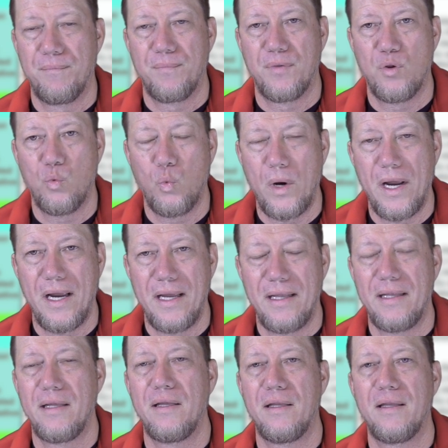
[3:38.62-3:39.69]
the
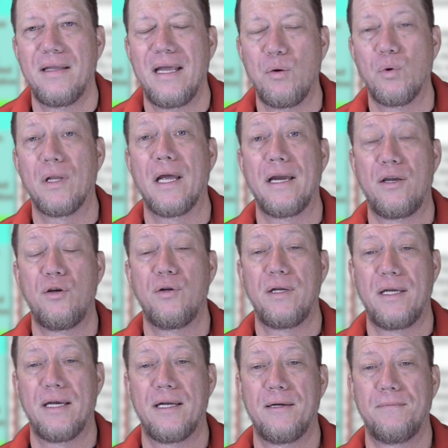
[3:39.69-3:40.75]
way they would like you to
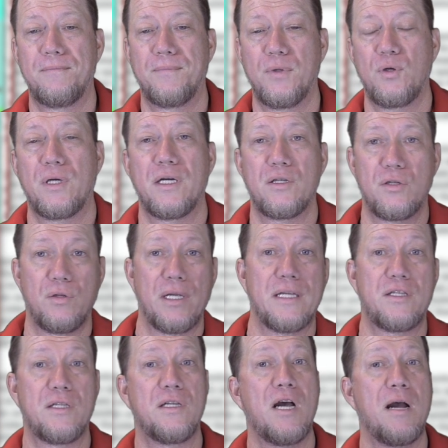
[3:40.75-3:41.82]
get it. Okay, so
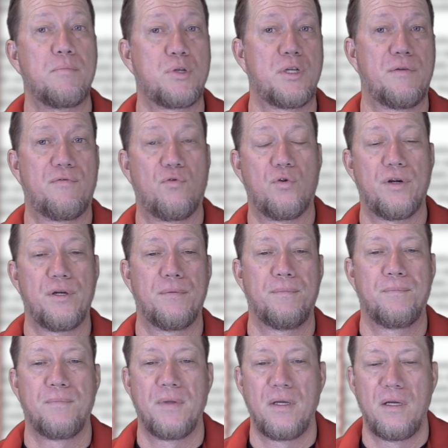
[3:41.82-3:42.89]
that's an option for you.
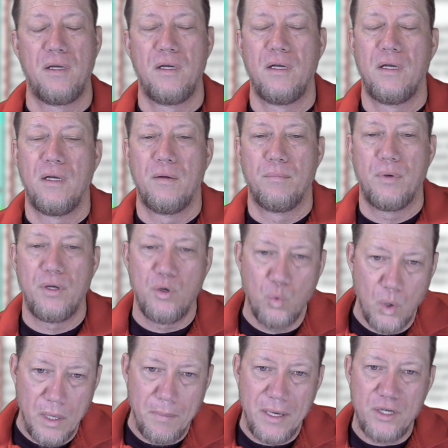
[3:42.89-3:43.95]
But you
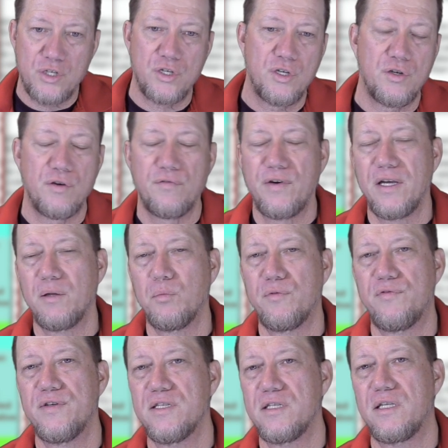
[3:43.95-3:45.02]
want to make sure you're available
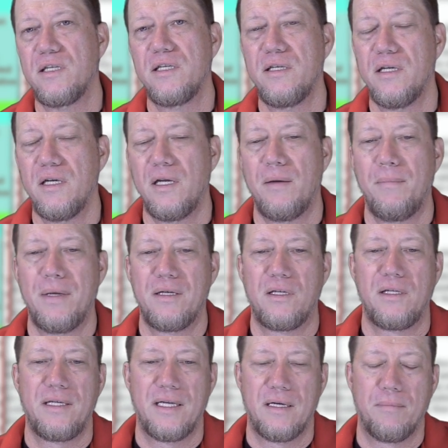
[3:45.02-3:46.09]
physically,
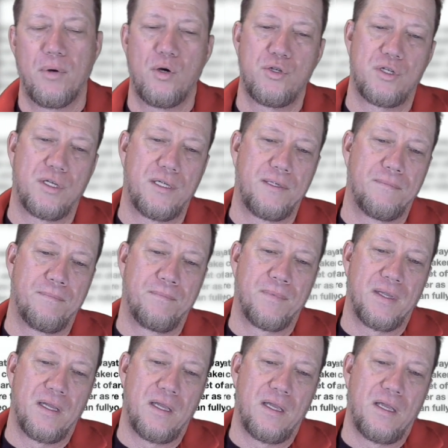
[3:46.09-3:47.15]
mentally, and emotionally.
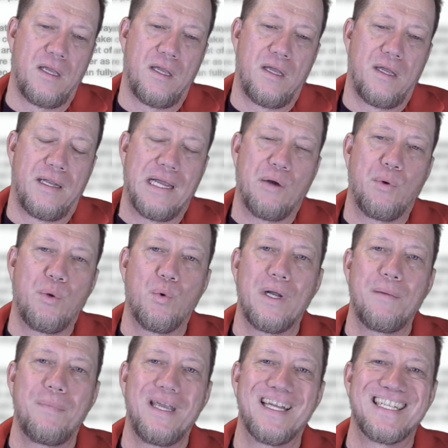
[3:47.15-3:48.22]
Now we want to
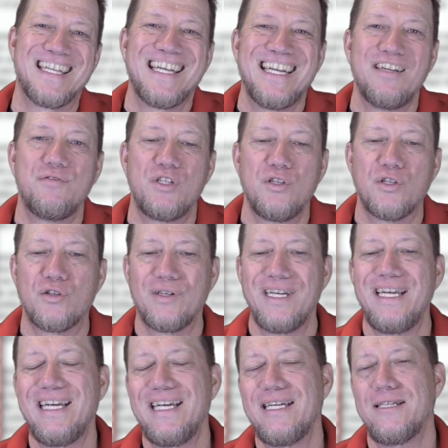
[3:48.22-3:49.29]
be attentive to their
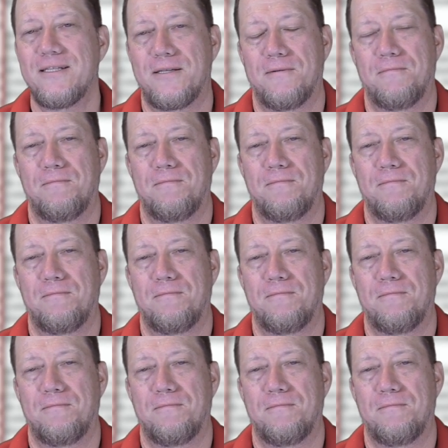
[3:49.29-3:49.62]
needs.